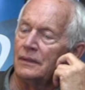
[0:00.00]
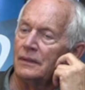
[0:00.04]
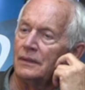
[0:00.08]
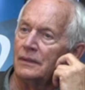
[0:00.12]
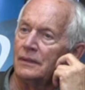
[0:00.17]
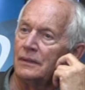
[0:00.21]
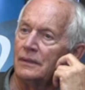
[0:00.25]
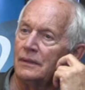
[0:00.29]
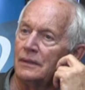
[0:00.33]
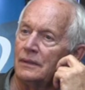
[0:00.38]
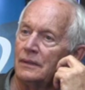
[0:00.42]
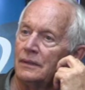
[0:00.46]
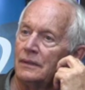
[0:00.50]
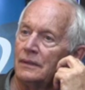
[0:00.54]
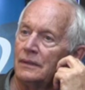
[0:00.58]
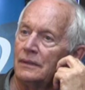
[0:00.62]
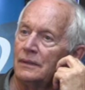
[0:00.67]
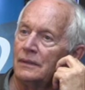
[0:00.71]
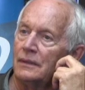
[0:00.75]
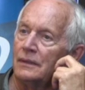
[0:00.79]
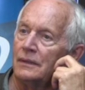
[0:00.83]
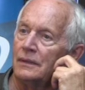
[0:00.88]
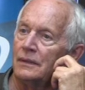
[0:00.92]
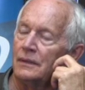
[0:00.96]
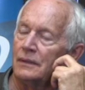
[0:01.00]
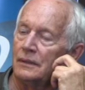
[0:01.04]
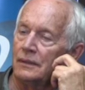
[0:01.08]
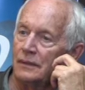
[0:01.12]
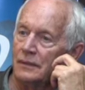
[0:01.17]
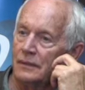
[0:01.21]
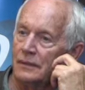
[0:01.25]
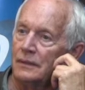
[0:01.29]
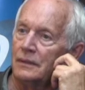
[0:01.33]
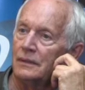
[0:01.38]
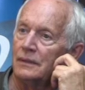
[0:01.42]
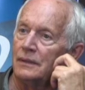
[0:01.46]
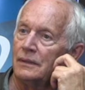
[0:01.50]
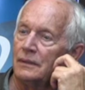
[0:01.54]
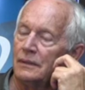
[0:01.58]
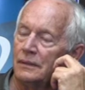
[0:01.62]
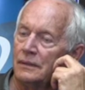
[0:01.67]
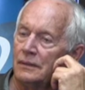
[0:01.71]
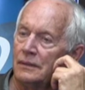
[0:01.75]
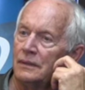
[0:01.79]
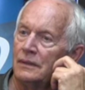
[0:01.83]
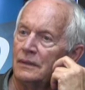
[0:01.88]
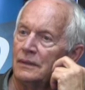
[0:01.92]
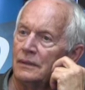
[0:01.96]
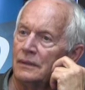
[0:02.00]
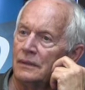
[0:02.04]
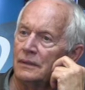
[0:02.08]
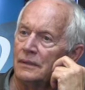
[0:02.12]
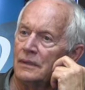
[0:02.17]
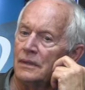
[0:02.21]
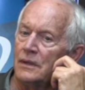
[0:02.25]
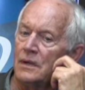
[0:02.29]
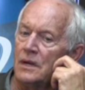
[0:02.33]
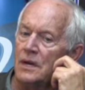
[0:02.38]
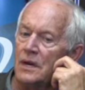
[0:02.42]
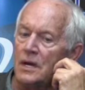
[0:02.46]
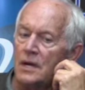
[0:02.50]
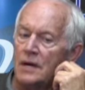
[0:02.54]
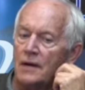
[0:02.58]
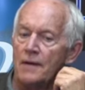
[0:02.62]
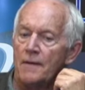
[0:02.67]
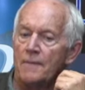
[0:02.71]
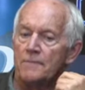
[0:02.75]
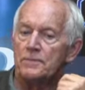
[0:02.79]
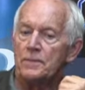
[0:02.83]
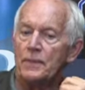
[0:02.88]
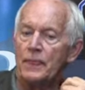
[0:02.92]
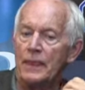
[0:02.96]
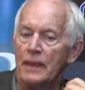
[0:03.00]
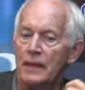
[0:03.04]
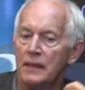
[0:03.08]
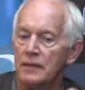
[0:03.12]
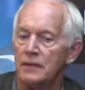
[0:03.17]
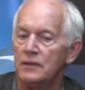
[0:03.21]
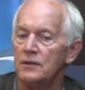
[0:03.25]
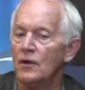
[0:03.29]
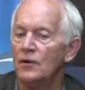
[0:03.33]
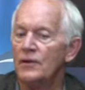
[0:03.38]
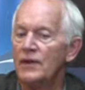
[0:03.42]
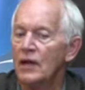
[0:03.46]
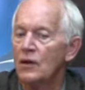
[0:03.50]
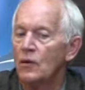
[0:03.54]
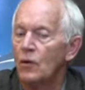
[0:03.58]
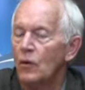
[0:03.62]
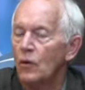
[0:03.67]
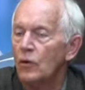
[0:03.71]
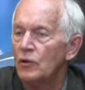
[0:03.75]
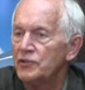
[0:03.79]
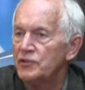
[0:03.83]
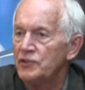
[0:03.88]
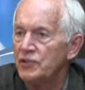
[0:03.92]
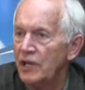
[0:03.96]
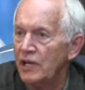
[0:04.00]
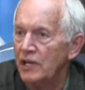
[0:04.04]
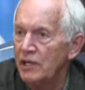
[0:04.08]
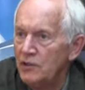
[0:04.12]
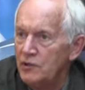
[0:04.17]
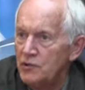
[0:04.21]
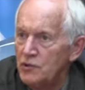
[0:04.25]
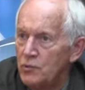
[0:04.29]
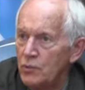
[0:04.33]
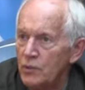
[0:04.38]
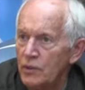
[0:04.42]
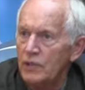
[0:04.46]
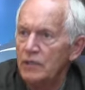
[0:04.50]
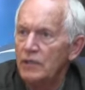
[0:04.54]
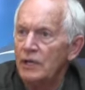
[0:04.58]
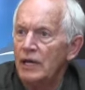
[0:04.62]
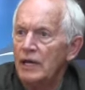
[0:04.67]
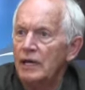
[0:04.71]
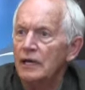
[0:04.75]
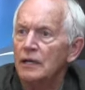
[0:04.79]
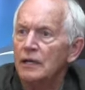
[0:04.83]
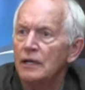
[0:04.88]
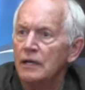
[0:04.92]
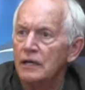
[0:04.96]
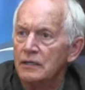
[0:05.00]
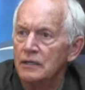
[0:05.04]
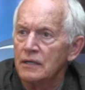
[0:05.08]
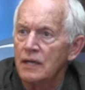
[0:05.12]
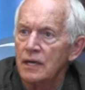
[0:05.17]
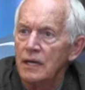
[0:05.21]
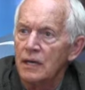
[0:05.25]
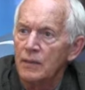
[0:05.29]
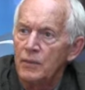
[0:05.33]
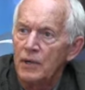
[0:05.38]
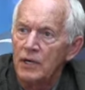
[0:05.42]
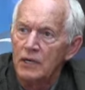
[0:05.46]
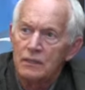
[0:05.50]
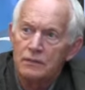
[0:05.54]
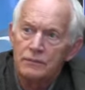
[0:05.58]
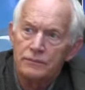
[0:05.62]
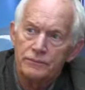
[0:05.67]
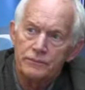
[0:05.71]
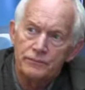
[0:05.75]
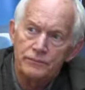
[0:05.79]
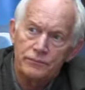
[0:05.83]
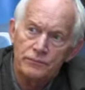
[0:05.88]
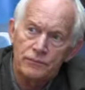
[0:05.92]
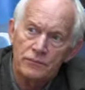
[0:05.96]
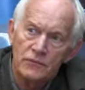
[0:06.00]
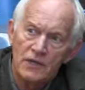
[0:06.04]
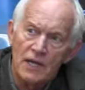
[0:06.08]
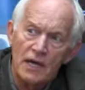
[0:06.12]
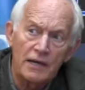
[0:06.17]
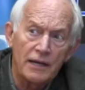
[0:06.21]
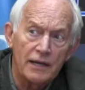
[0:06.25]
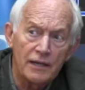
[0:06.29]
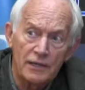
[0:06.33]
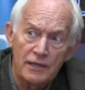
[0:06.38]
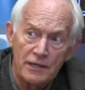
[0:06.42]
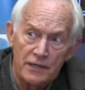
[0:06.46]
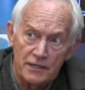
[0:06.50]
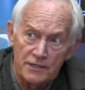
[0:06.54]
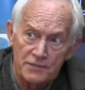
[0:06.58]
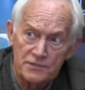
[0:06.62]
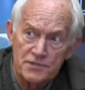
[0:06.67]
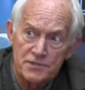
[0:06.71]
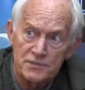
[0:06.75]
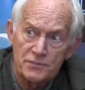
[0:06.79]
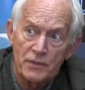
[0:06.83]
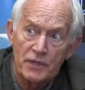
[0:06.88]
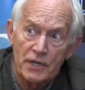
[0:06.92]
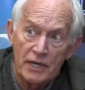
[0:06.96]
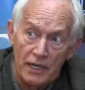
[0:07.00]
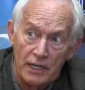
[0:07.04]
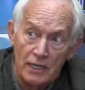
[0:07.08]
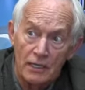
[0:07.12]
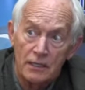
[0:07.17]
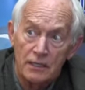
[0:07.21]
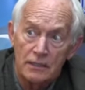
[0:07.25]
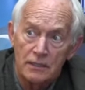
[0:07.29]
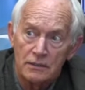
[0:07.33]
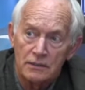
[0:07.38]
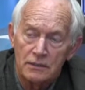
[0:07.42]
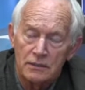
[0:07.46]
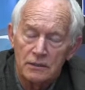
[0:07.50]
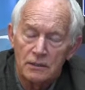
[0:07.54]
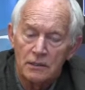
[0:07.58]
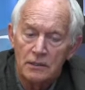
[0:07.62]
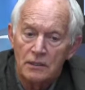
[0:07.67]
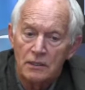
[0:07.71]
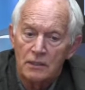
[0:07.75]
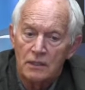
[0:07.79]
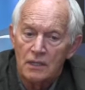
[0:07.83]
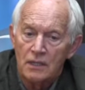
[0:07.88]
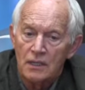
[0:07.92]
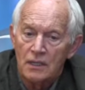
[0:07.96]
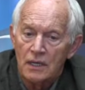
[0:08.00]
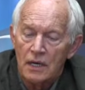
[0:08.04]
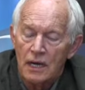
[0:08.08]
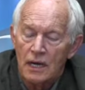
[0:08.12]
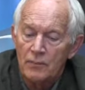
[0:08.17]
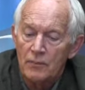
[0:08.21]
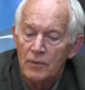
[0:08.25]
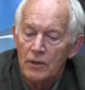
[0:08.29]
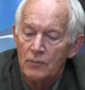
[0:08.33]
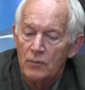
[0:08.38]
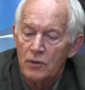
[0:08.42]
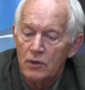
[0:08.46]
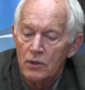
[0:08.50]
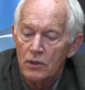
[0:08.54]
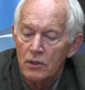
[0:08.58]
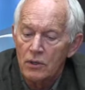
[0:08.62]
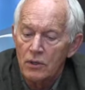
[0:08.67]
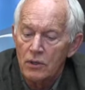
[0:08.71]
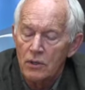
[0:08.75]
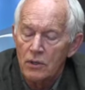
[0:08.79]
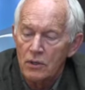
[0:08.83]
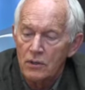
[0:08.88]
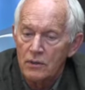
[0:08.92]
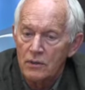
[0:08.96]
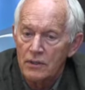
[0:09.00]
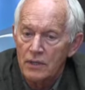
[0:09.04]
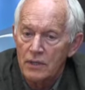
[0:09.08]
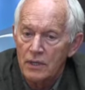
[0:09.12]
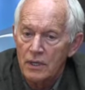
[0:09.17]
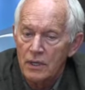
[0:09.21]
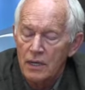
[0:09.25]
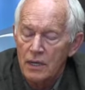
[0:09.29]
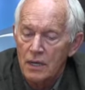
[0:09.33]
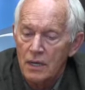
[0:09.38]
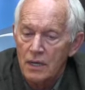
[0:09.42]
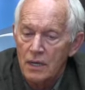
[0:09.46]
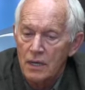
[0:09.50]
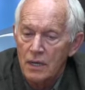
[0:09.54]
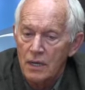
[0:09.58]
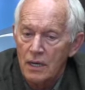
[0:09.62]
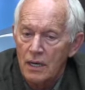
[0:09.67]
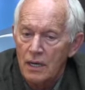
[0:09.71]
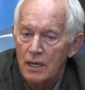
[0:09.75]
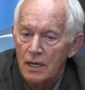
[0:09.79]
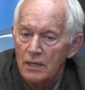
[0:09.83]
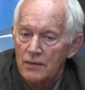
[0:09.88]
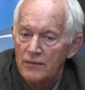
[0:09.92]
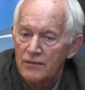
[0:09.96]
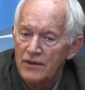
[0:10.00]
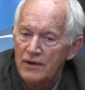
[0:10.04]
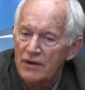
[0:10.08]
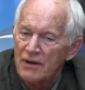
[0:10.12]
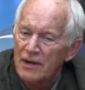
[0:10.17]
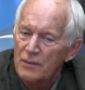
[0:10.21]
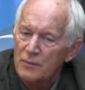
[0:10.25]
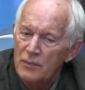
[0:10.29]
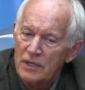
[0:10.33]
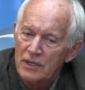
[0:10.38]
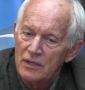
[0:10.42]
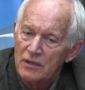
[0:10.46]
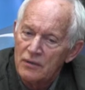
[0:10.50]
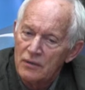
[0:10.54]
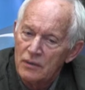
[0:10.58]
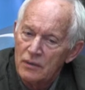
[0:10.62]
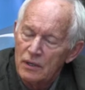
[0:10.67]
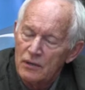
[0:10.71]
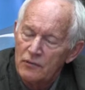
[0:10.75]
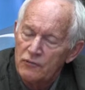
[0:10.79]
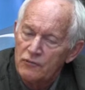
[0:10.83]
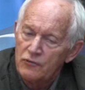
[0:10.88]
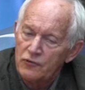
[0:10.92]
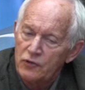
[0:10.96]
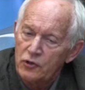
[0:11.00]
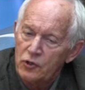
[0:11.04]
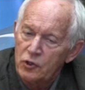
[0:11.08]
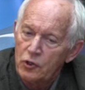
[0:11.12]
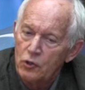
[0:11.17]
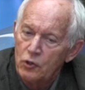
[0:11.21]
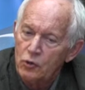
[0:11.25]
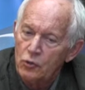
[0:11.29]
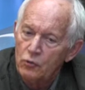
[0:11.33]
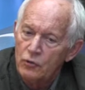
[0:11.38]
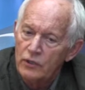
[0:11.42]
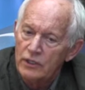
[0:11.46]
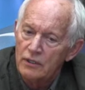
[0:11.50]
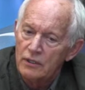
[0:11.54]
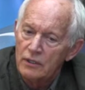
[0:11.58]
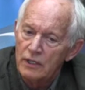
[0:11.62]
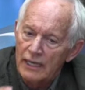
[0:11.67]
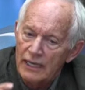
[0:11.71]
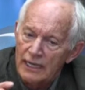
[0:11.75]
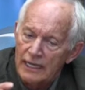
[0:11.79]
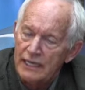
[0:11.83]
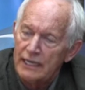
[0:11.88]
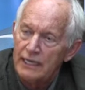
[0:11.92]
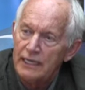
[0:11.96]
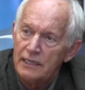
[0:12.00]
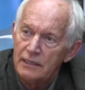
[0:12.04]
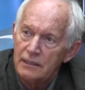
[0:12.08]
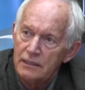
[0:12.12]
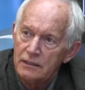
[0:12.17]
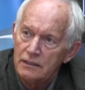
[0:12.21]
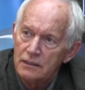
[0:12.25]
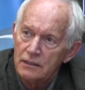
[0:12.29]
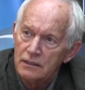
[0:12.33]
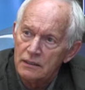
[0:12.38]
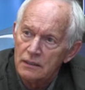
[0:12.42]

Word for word: of special off on their own audience, and now everybody loves that. You know that all changed when Alien came out. Not Aliens, but Alien. I remember uh, there had been a, a few real A